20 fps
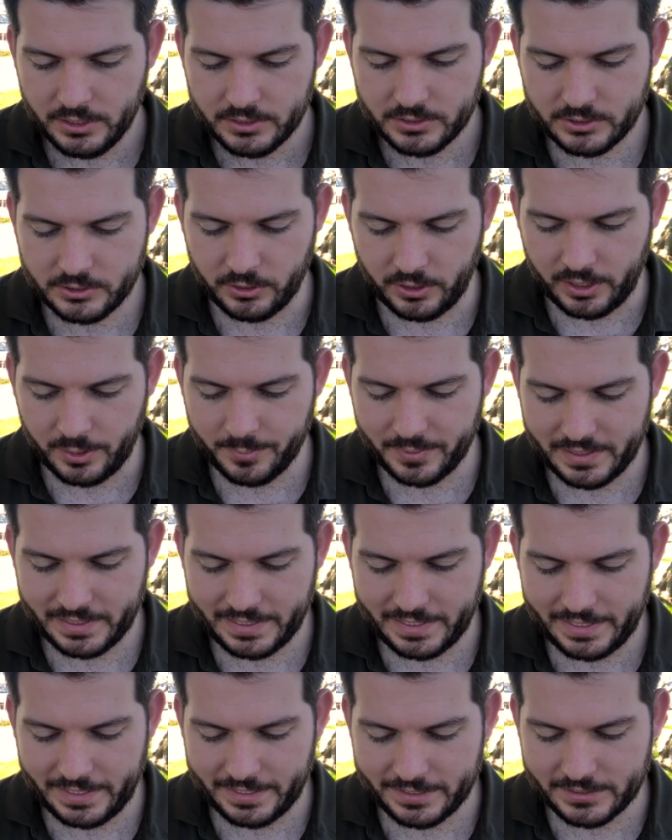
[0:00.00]
So I'm gonna
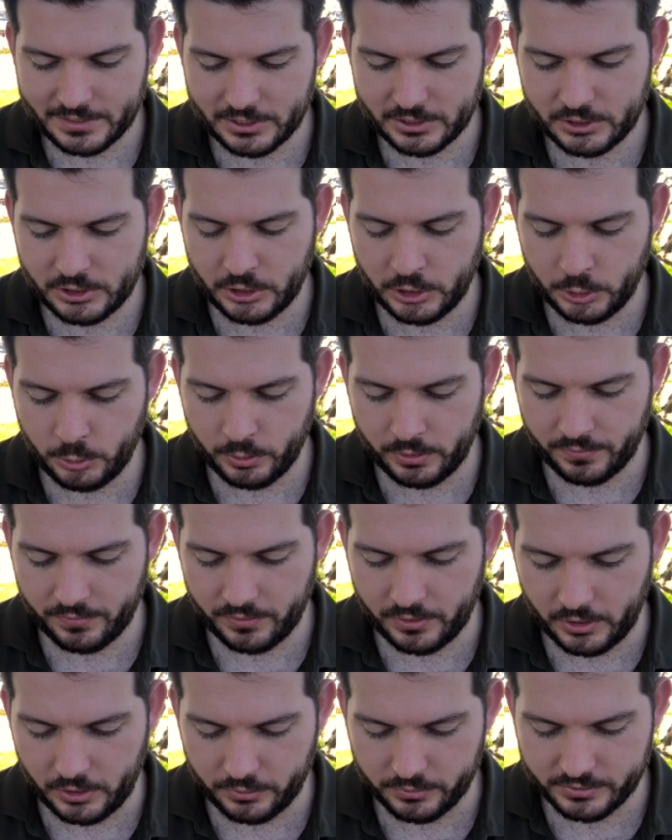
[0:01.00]
get two
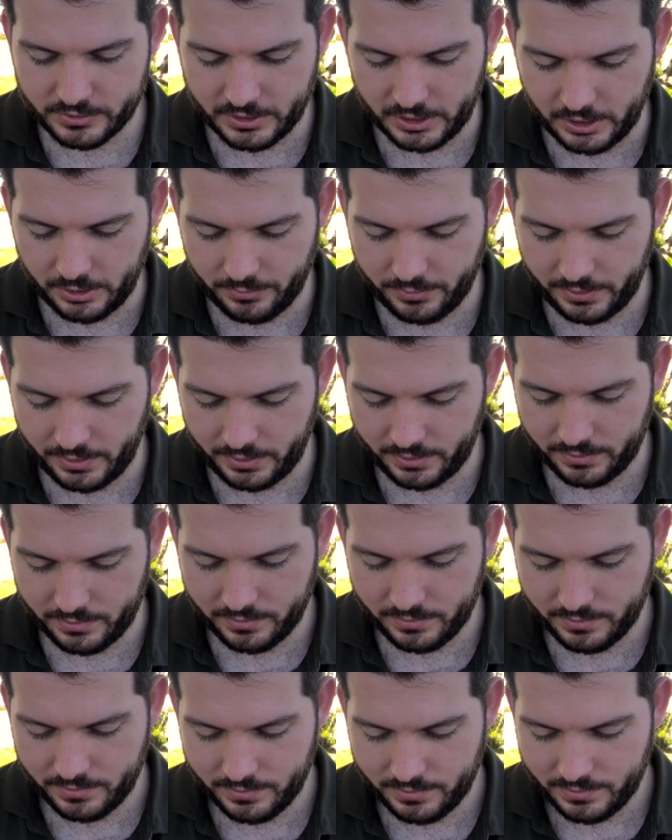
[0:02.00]
of those going.